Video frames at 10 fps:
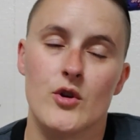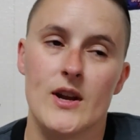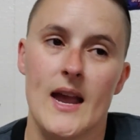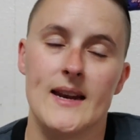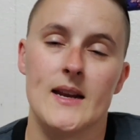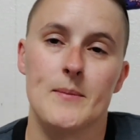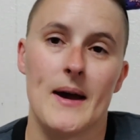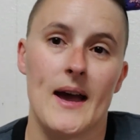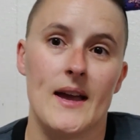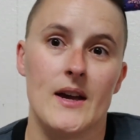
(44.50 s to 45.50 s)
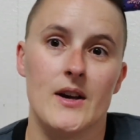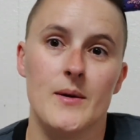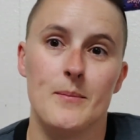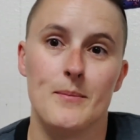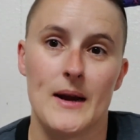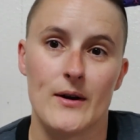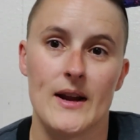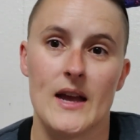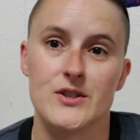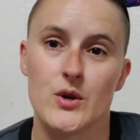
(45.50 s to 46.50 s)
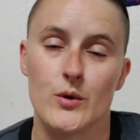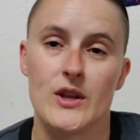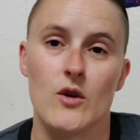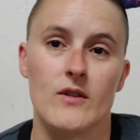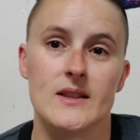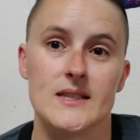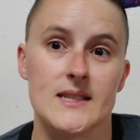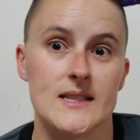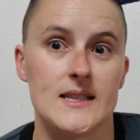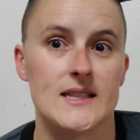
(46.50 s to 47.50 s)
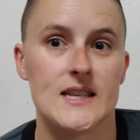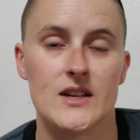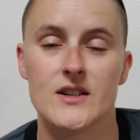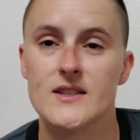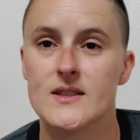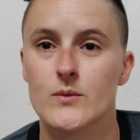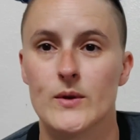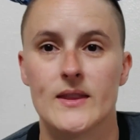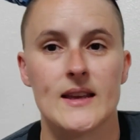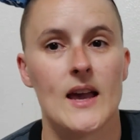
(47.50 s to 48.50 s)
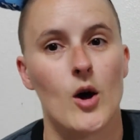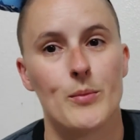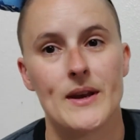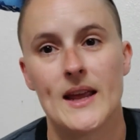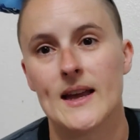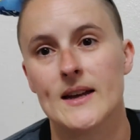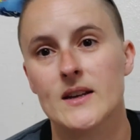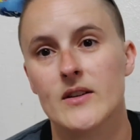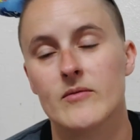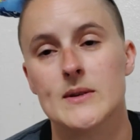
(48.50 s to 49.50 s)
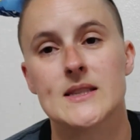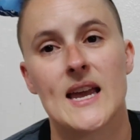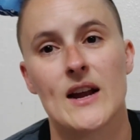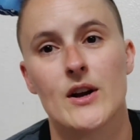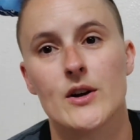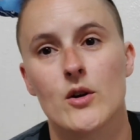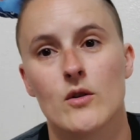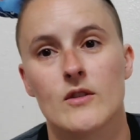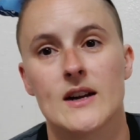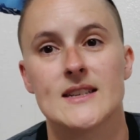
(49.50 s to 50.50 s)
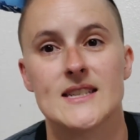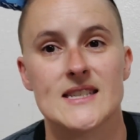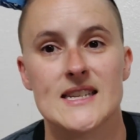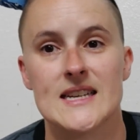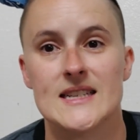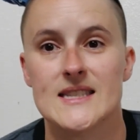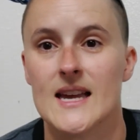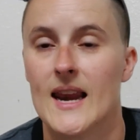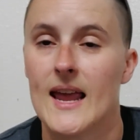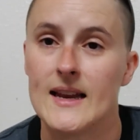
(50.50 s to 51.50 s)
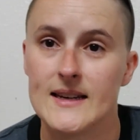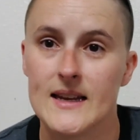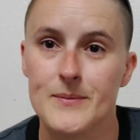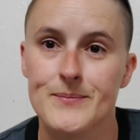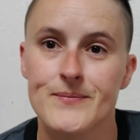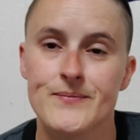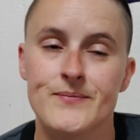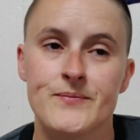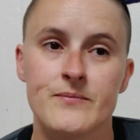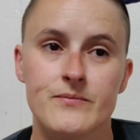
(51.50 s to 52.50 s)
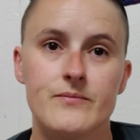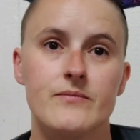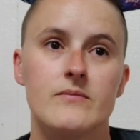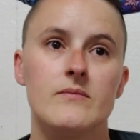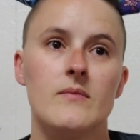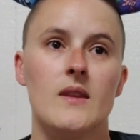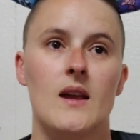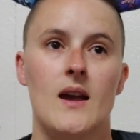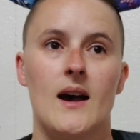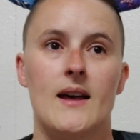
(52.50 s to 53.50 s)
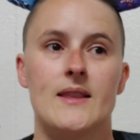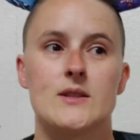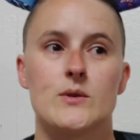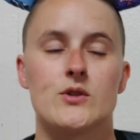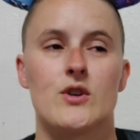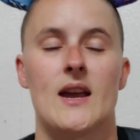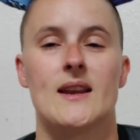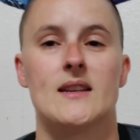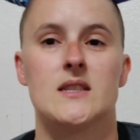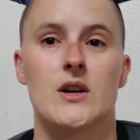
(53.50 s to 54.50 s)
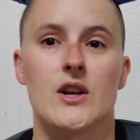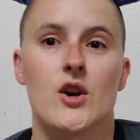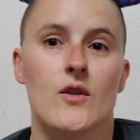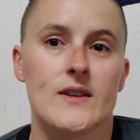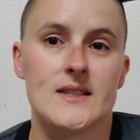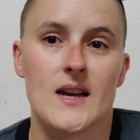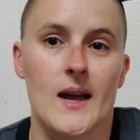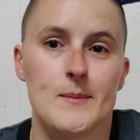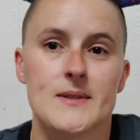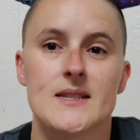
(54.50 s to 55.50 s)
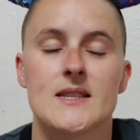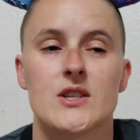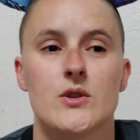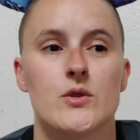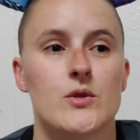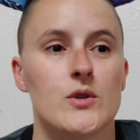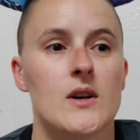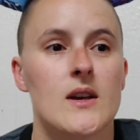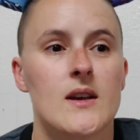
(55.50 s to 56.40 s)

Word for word: created by Mary and Tony over at the SisketEars with the helping hand of Miss Karen over at Disney Inside Andy. Uh, this was created during COVID times to